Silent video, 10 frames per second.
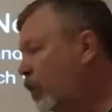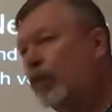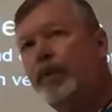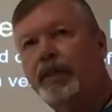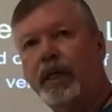or
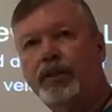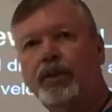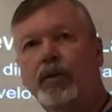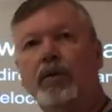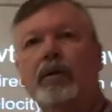
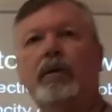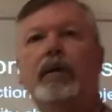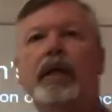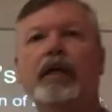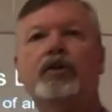potential,
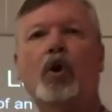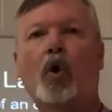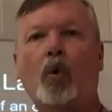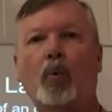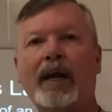is
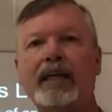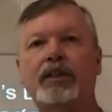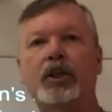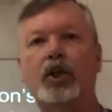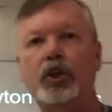
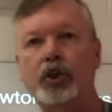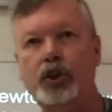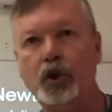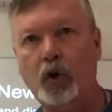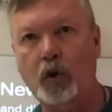always
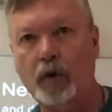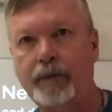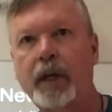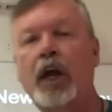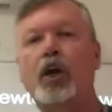
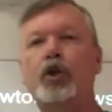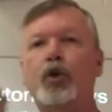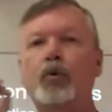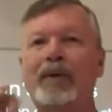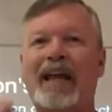conserved.
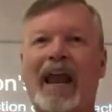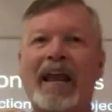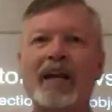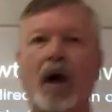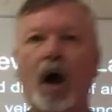You
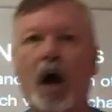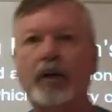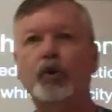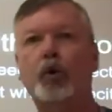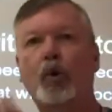
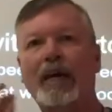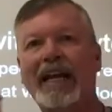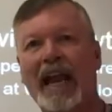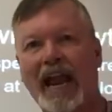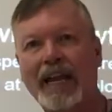cannot
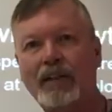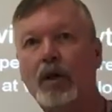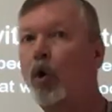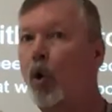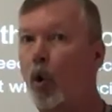create
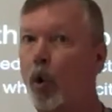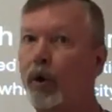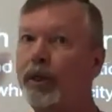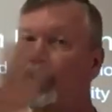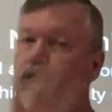
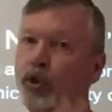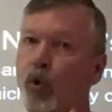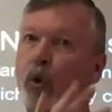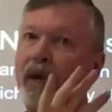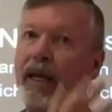or
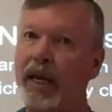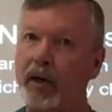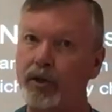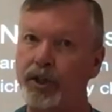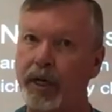destroy
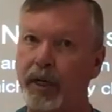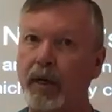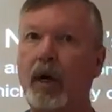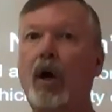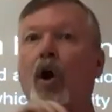energy.
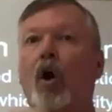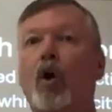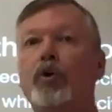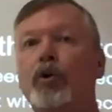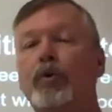
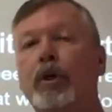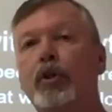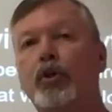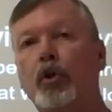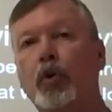All you
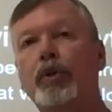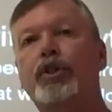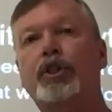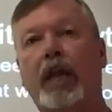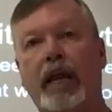can do
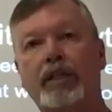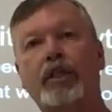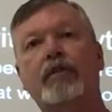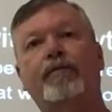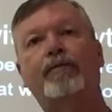is change
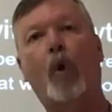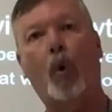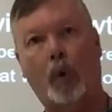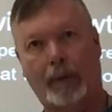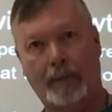its
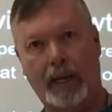form.